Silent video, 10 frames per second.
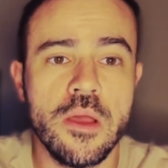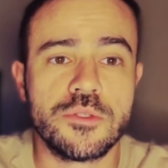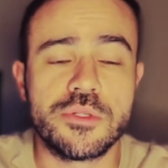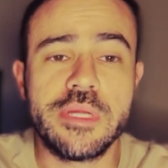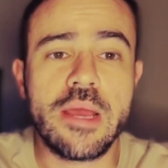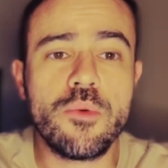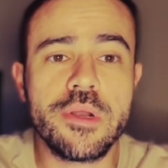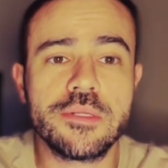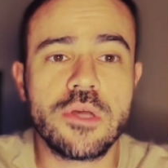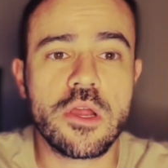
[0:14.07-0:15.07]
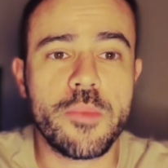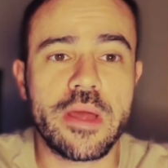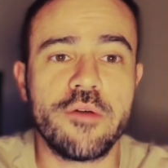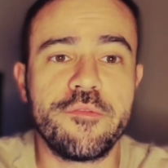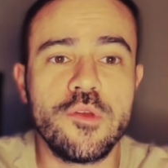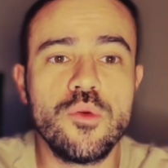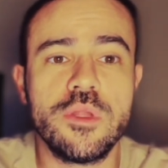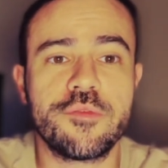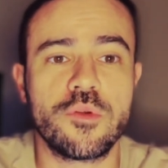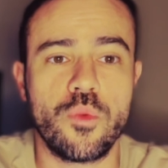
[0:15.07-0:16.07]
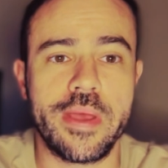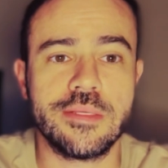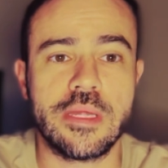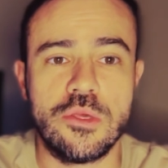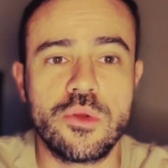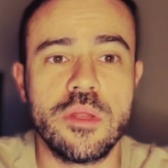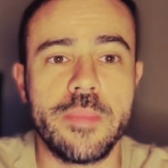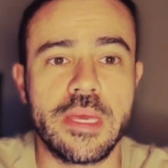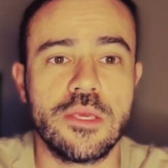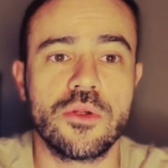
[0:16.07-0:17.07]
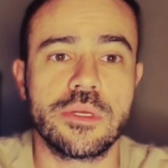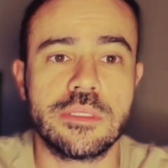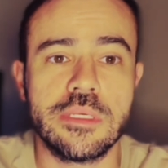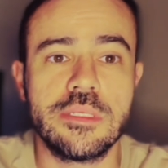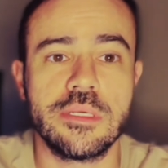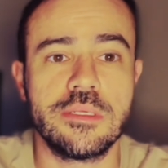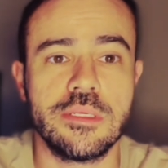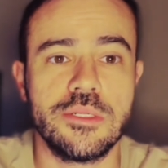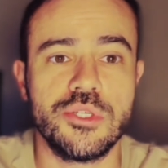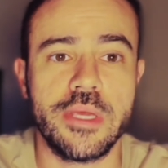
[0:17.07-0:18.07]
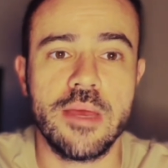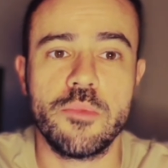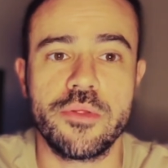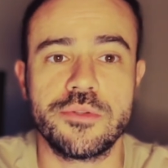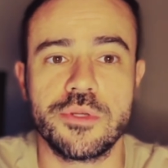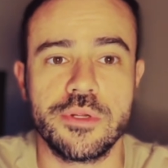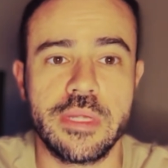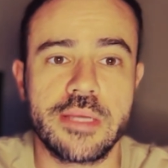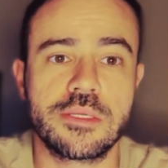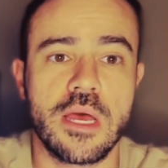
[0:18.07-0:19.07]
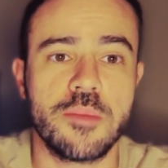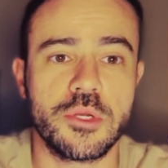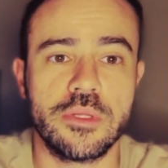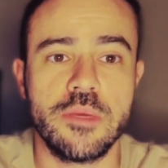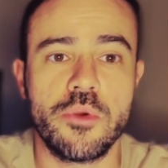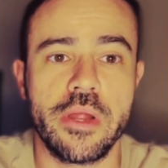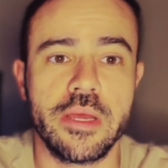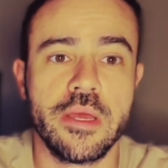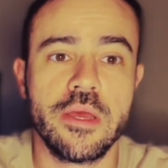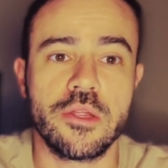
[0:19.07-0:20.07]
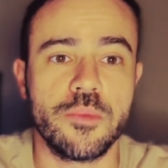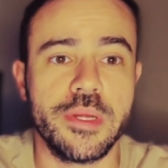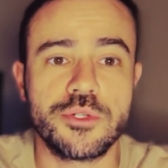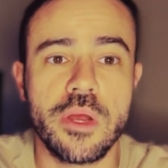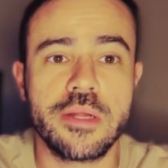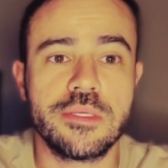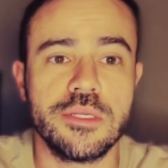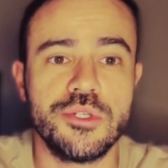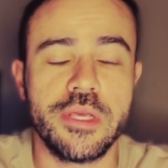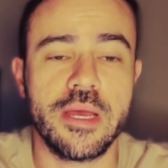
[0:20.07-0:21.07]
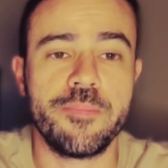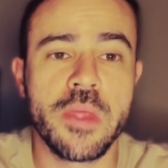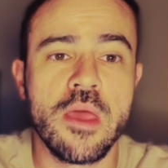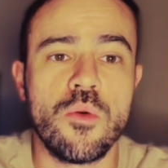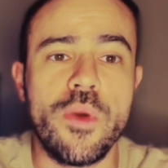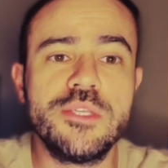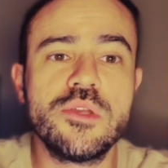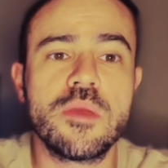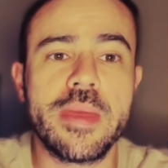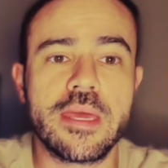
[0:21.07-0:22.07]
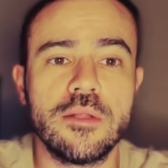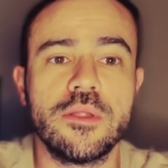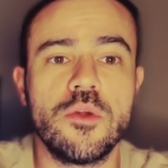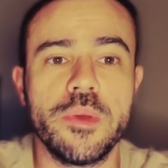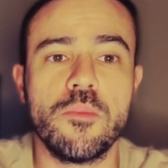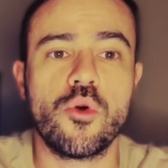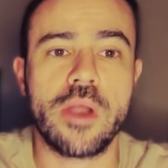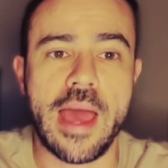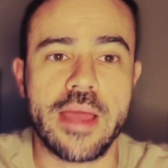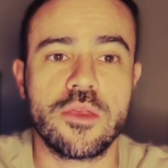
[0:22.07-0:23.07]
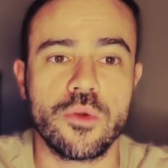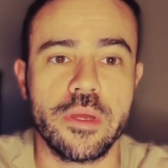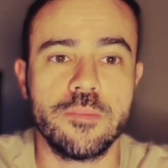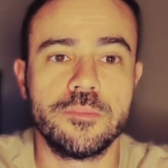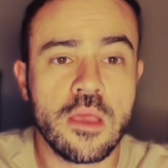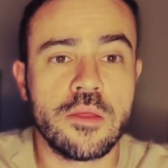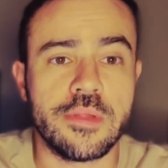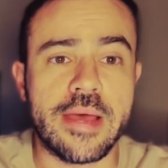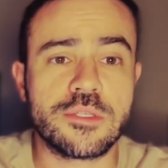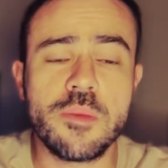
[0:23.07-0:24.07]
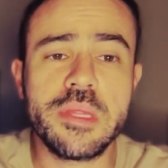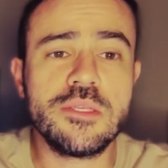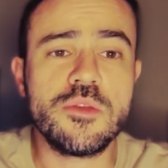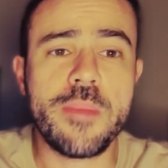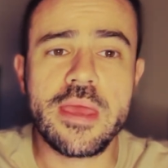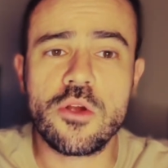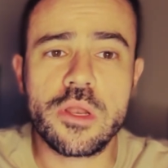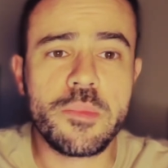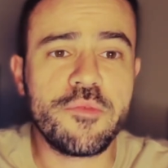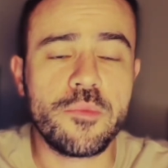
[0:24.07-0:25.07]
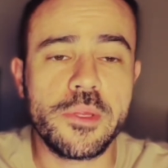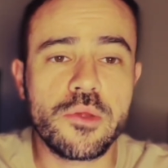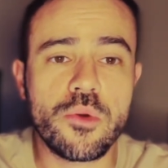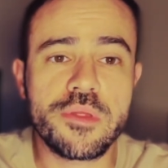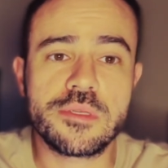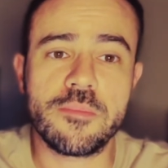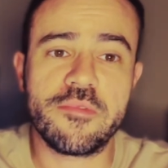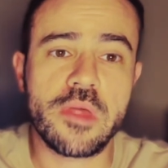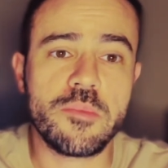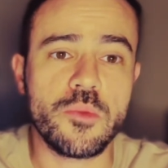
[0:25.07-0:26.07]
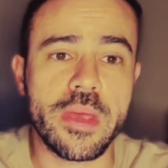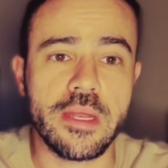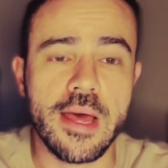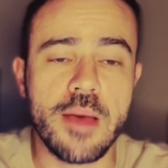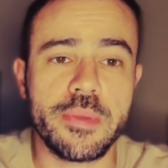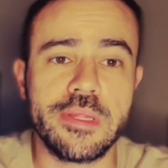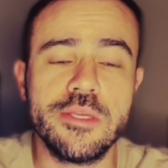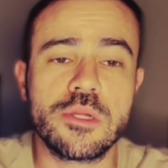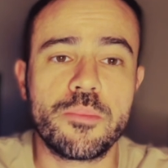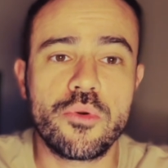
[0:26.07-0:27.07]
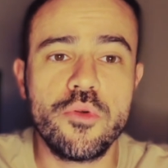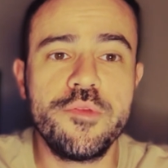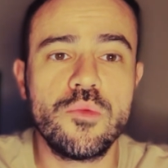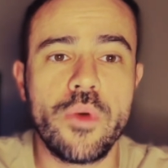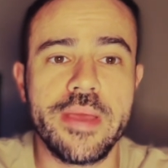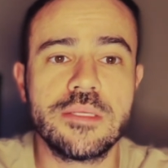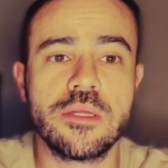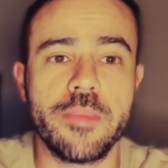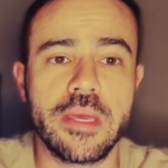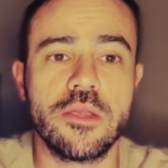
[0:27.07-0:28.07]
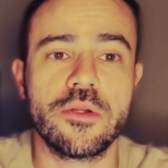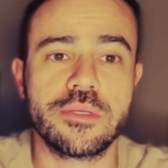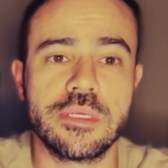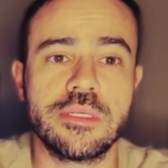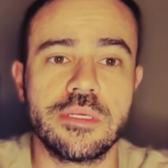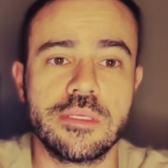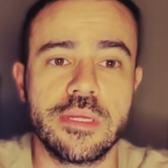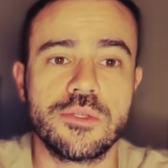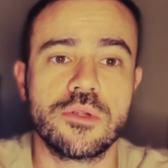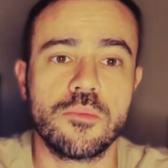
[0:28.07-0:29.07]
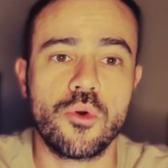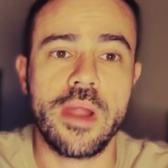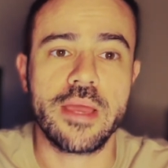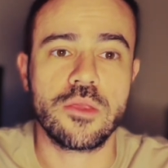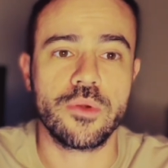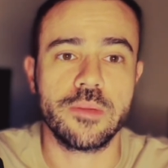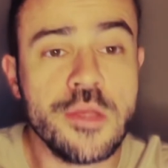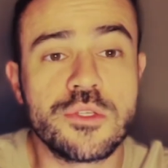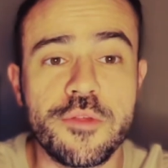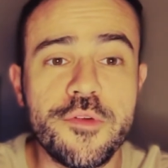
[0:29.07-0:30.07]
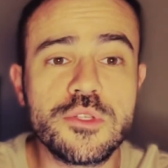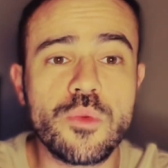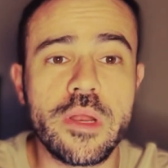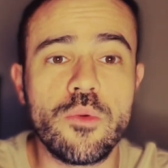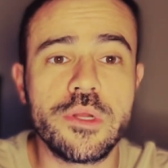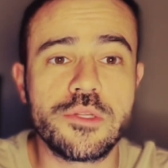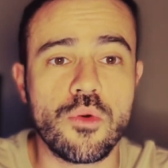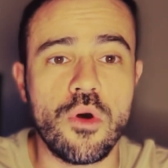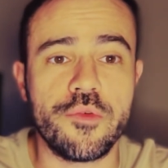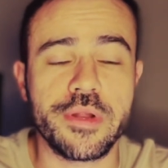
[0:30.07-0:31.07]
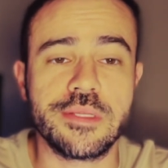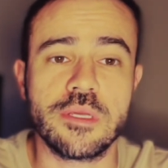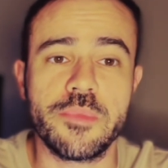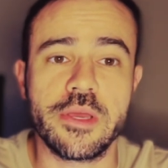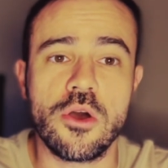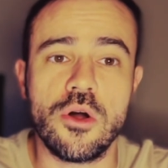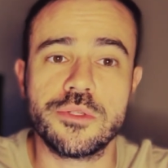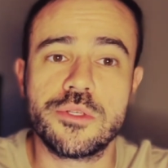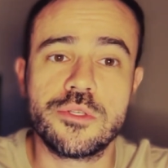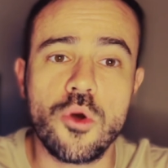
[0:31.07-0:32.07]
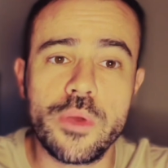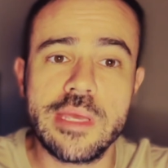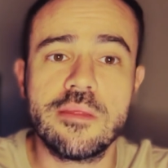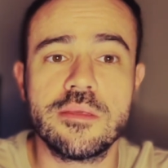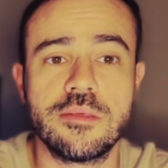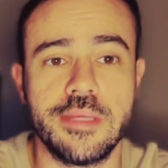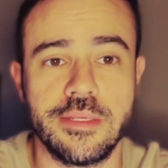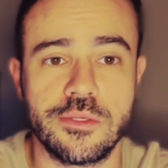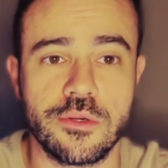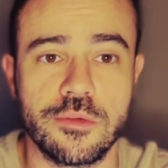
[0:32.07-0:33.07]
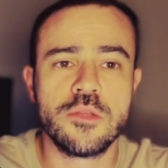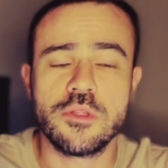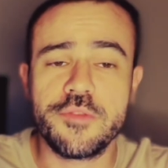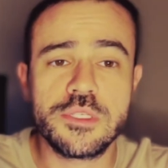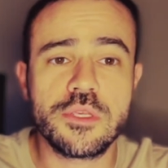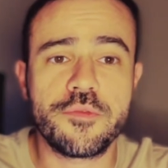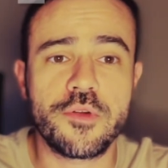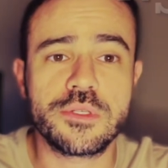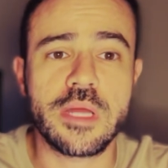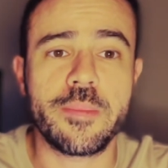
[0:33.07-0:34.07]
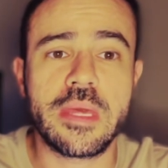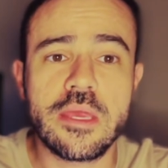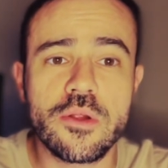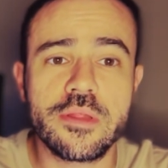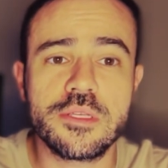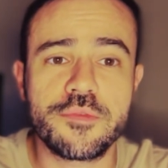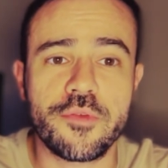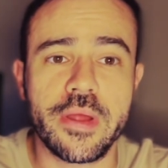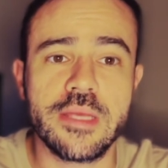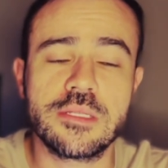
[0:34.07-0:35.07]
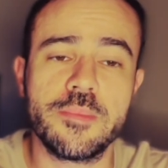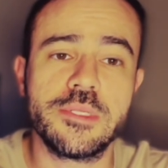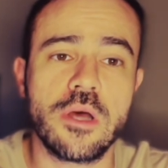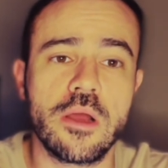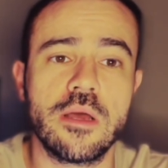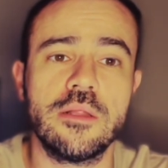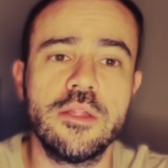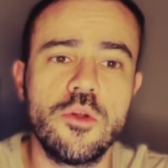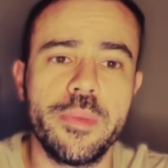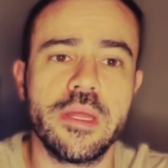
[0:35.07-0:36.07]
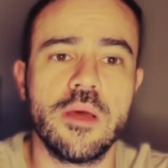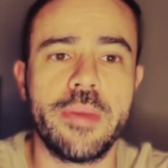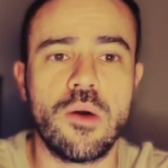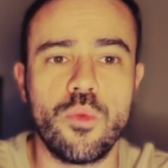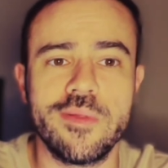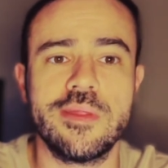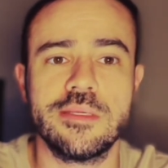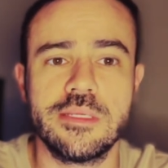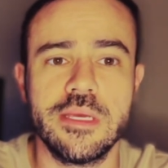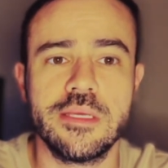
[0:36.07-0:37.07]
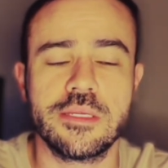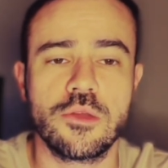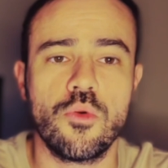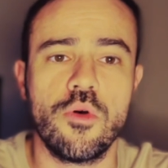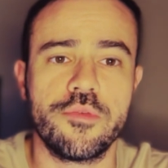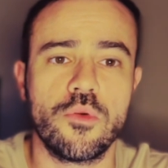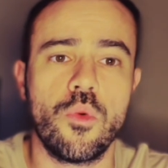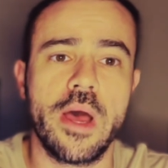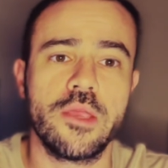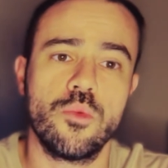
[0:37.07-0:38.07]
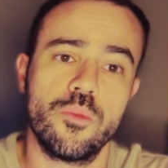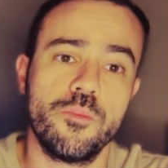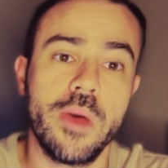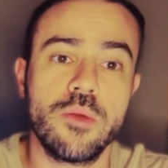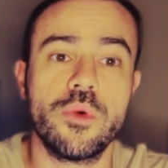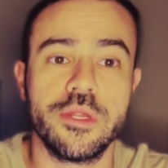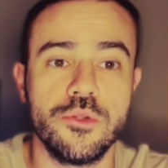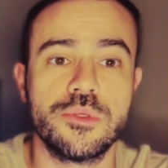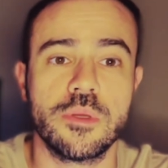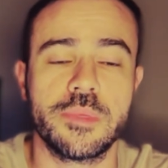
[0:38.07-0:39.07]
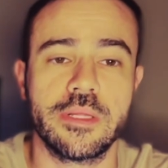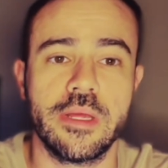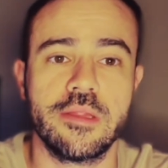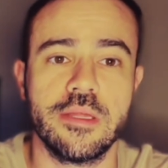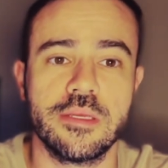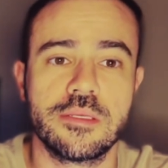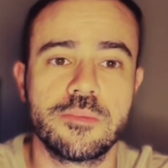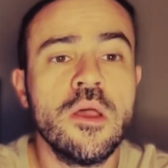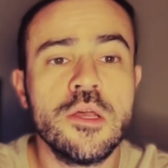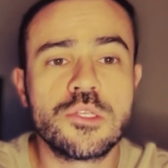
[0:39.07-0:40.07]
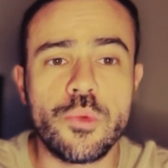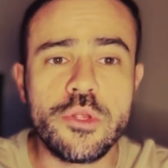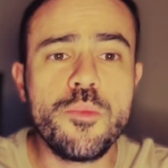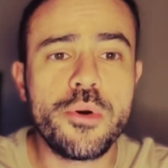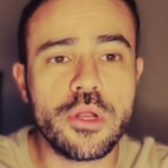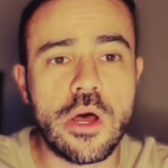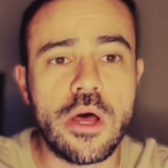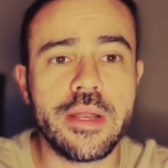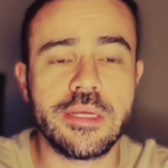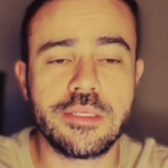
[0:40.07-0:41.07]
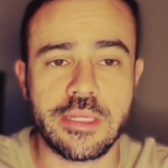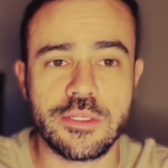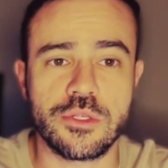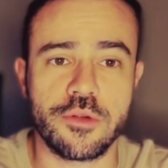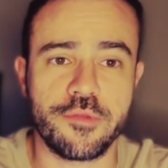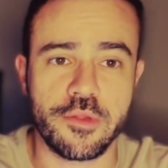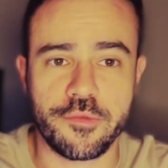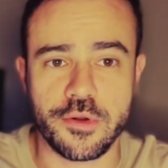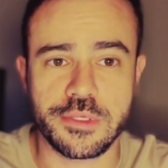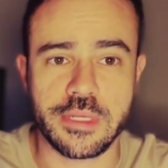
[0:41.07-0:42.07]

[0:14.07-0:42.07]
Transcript: So today I wanted to talk about a few different ways that you can make your existing C G M, whether it's your Dexcom, your Libre, your Medtronic C G M, ways you can make it a little bit more accurate. Now, some of these you may already be familiar with, some of them you may not, but these are proven ways to make your existing sensor more accurate. So the first one I wanted to go over is something called soaking the sensor. So if this is your first time hearing this phrase, let me talk a little bit about what this is and go over why you might want to do something like this. So when you put on a sensor for the first